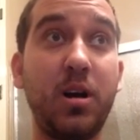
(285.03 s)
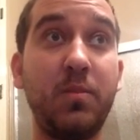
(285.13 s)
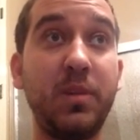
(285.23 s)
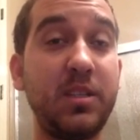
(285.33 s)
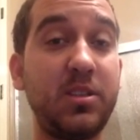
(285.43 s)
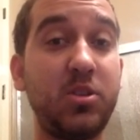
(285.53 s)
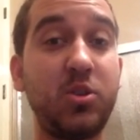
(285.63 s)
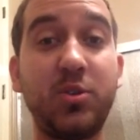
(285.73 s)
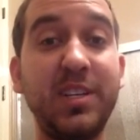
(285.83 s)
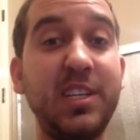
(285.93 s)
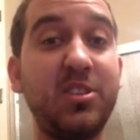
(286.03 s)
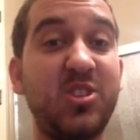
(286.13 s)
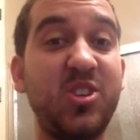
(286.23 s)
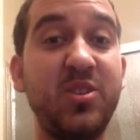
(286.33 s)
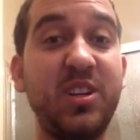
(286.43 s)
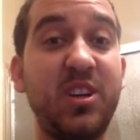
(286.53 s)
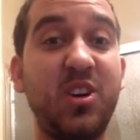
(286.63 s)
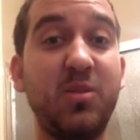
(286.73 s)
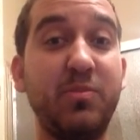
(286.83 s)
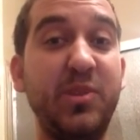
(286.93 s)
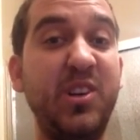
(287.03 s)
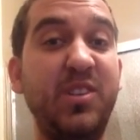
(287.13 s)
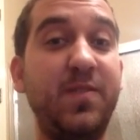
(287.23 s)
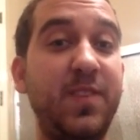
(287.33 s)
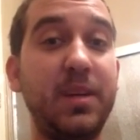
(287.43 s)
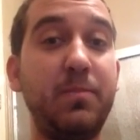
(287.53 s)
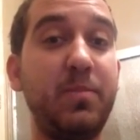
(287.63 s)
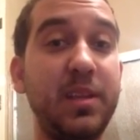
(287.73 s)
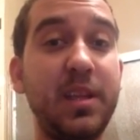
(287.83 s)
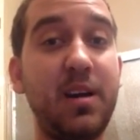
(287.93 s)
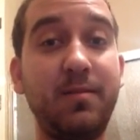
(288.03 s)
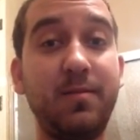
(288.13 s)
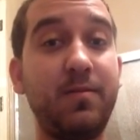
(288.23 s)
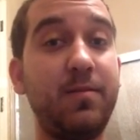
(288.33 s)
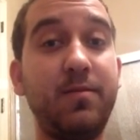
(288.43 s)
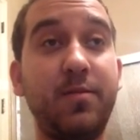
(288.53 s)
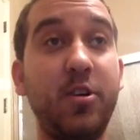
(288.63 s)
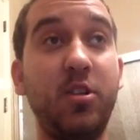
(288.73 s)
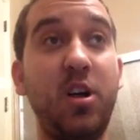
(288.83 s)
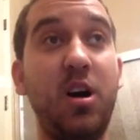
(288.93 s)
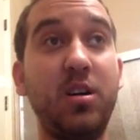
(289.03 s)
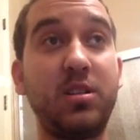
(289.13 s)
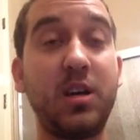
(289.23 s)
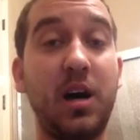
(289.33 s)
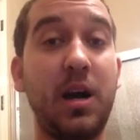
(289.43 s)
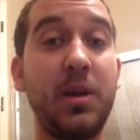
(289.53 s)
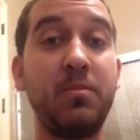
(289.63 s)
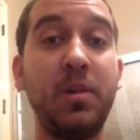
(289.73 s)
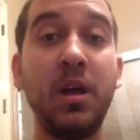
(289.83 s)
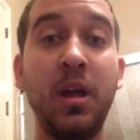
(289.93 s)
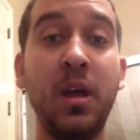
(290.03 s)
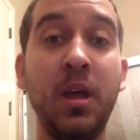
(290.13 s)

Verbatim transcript: Um, it's a 22 year old movie, been out for a long time.